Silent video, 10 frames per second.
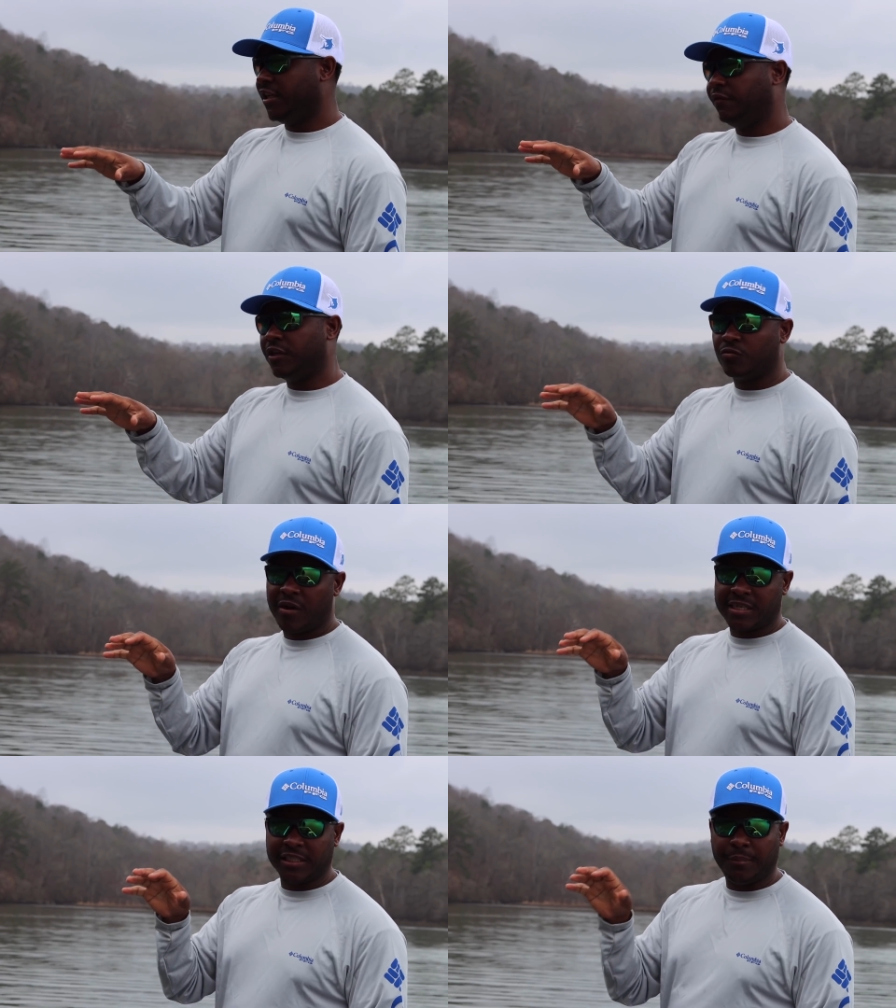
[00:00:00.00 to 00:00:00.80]
These fish will
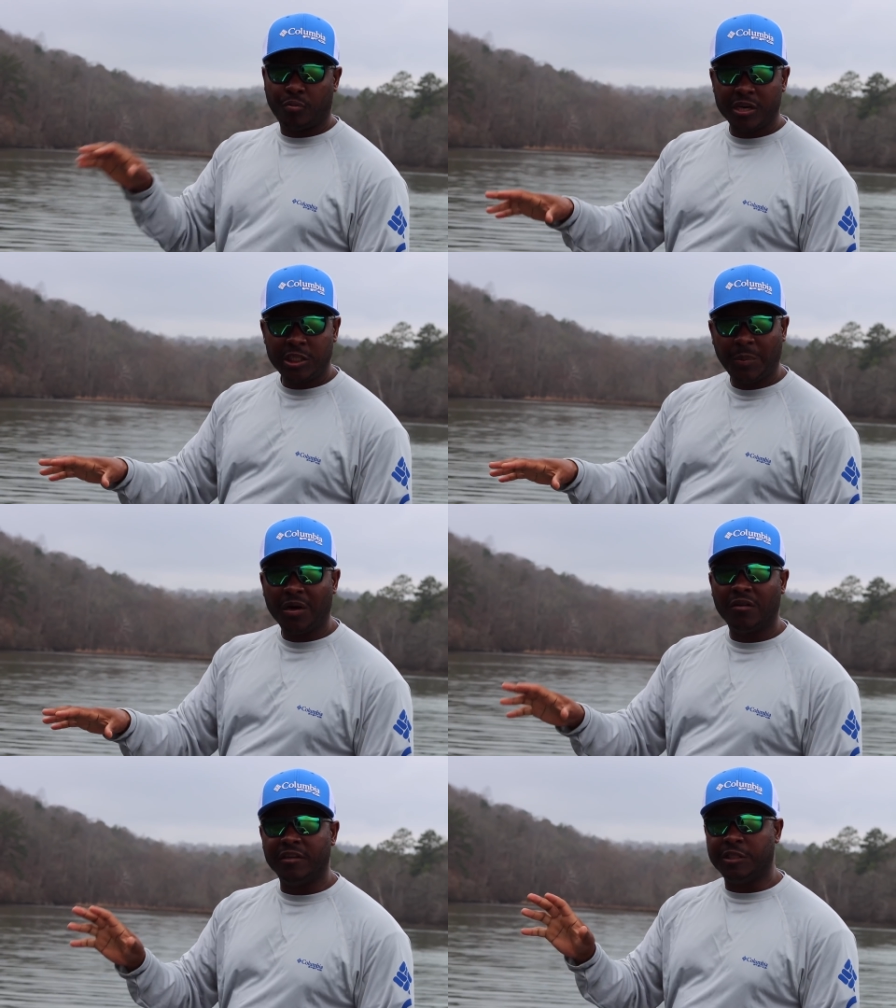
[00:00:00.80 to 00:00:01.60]
actually
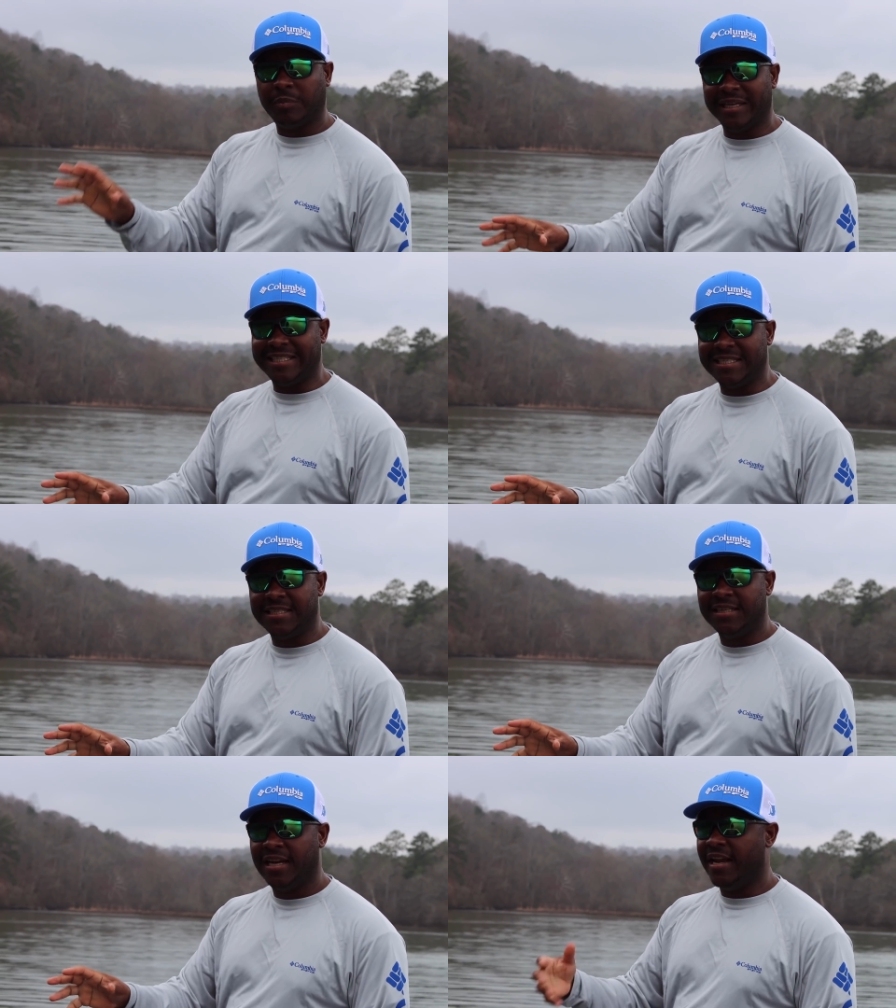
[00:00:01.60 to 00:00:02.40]
pre-spawn on these
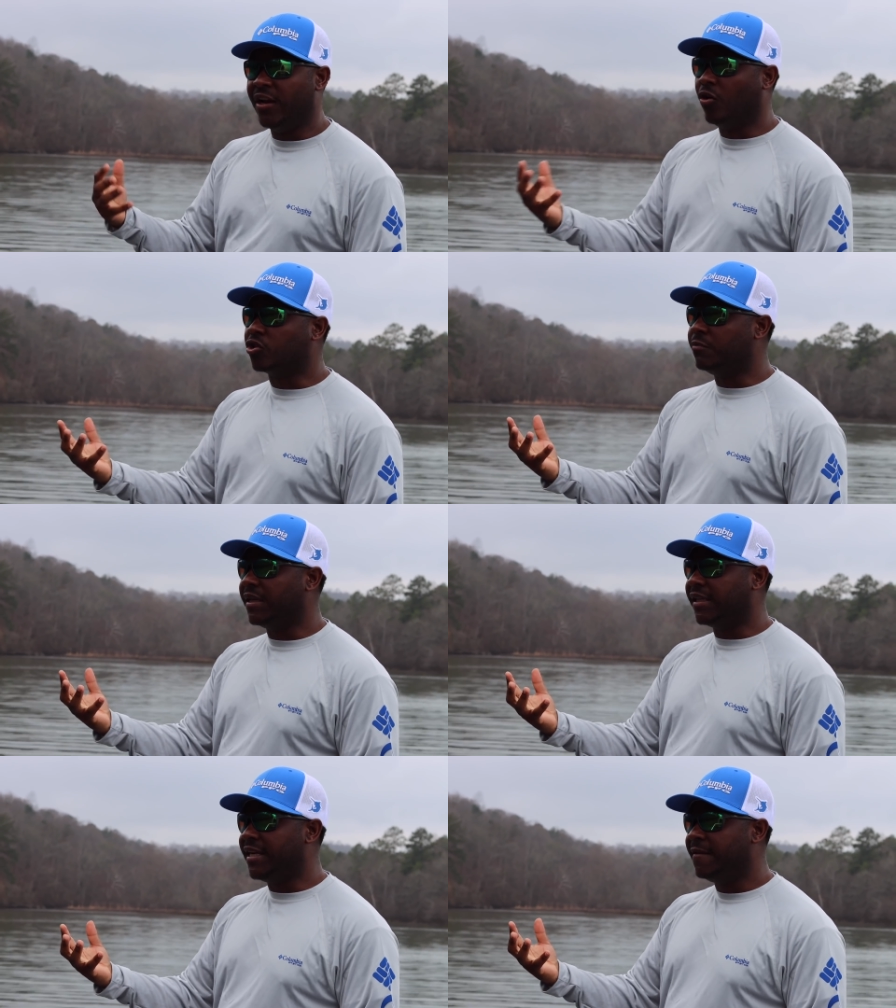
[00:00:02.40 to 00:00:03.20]
places and then
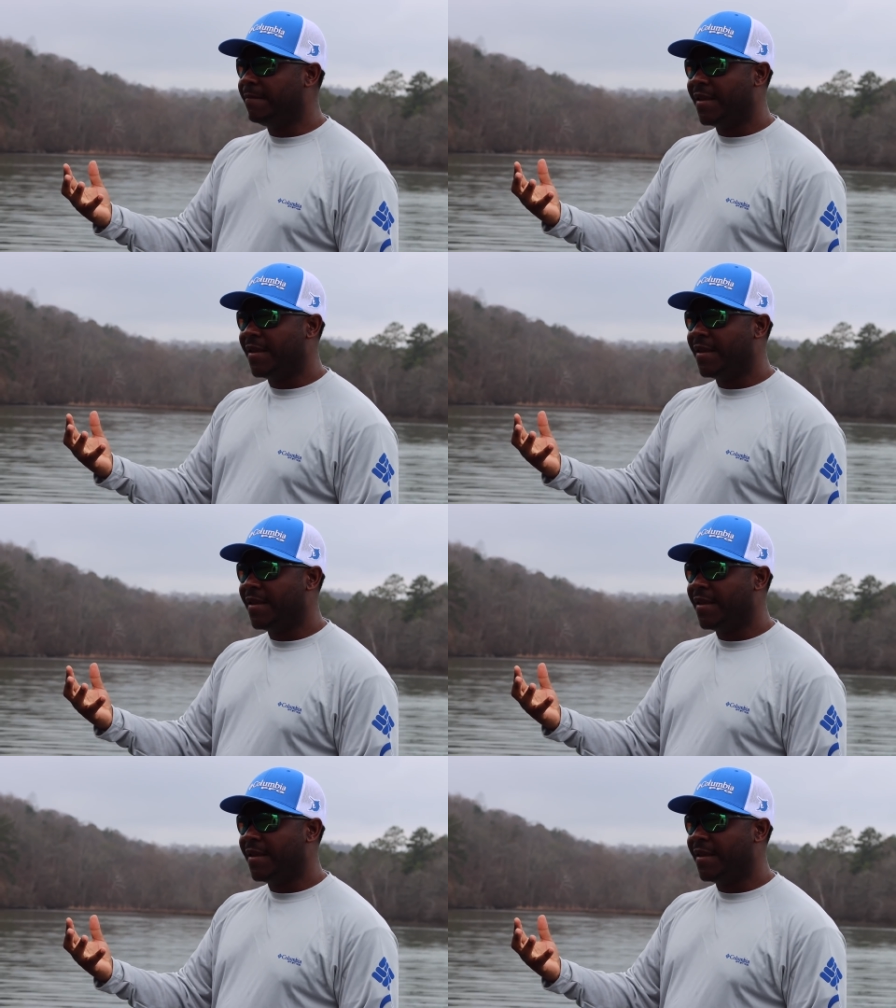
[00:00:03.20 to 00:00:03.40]
ultimately